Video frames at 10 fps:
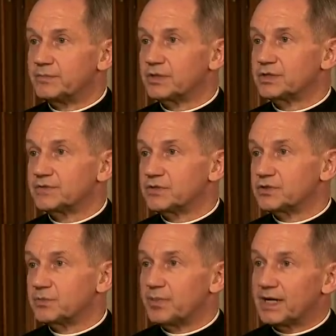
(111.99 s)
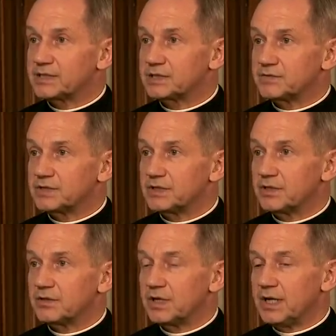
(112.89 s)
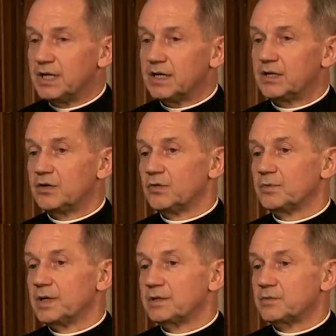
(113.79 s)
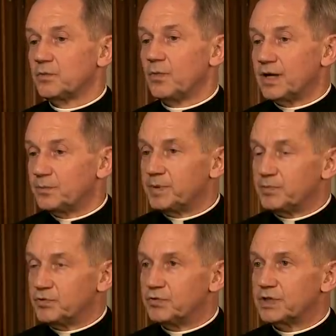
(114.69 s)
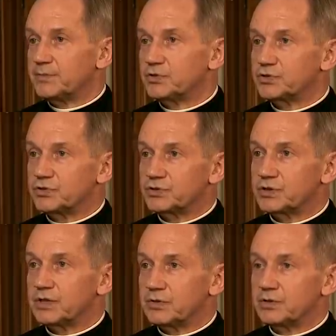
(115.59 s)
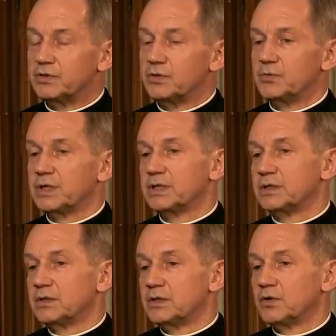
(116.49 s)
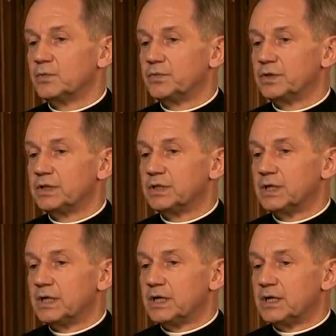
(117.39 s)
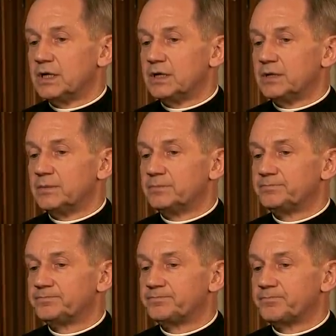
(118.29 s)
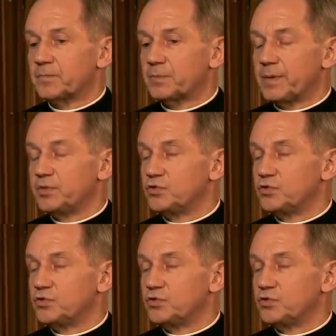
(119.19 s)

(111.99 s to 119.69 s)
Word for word: Because if there's some positives in there, you know, that why people do come to church, that, you know, we can hopefully maybe